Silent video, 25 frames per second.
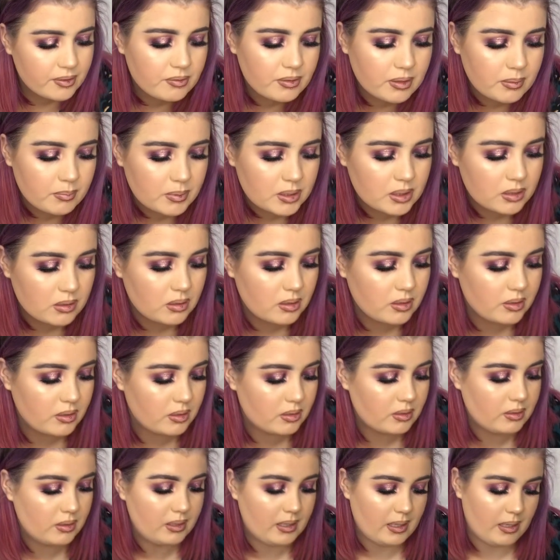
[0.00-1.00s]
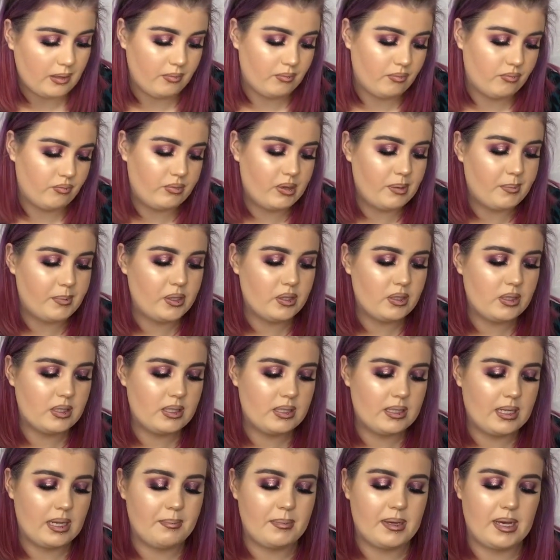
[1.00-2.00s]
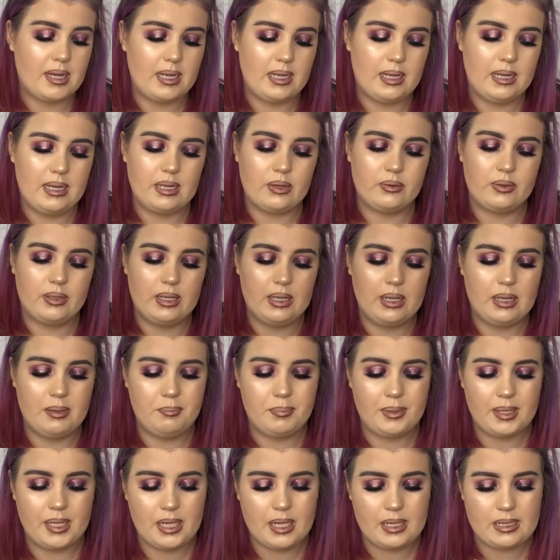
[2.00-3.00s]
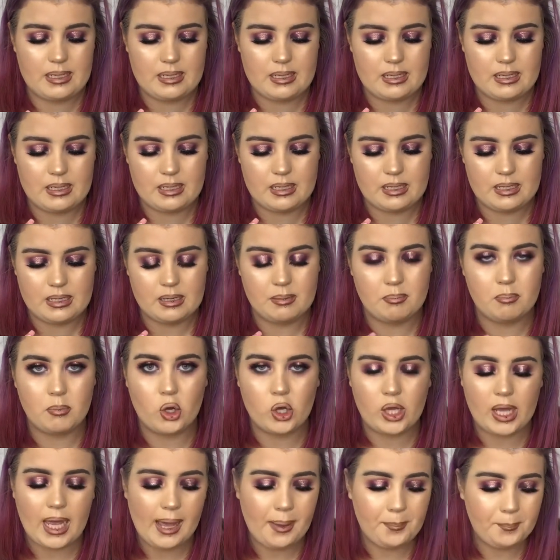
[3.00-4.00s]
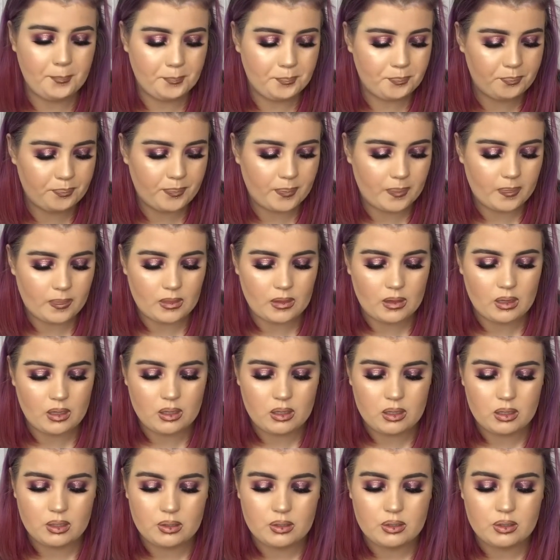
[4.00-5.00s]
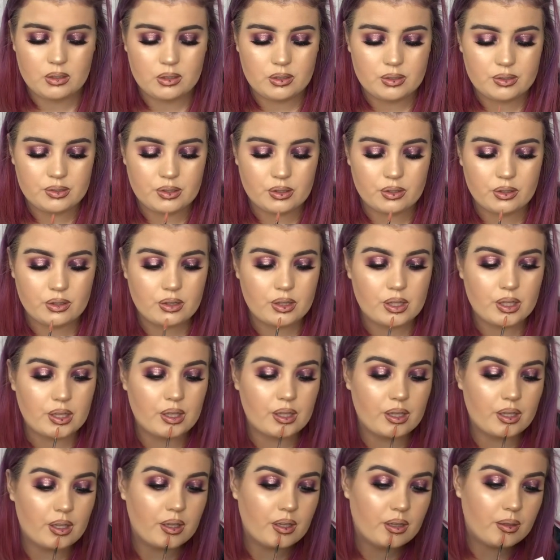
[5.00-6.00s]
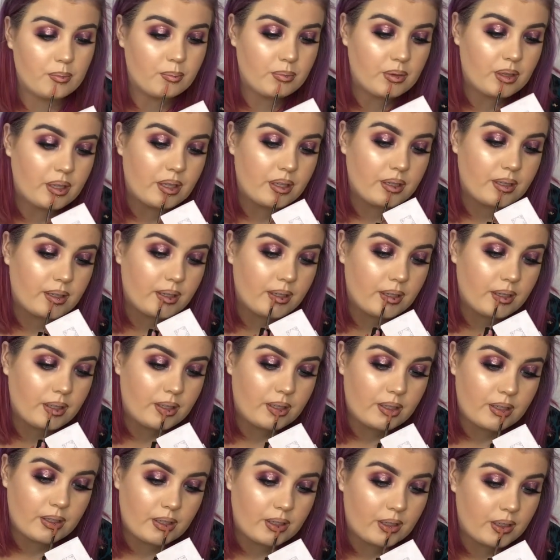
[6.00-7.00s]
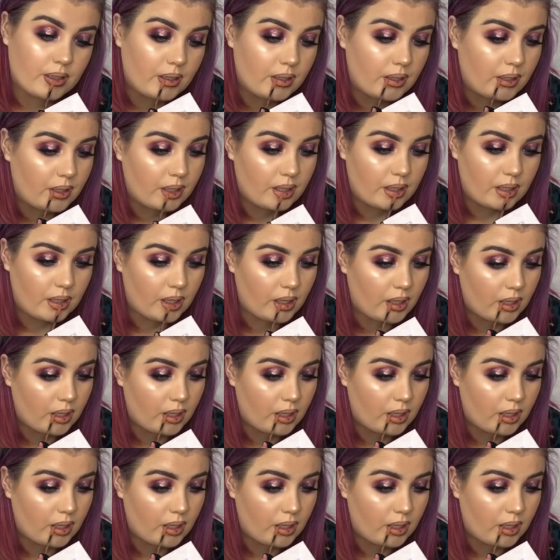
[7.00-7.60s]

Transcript: the Rimmel Stay Matte Liquid Lip in Mocha, just to blend into,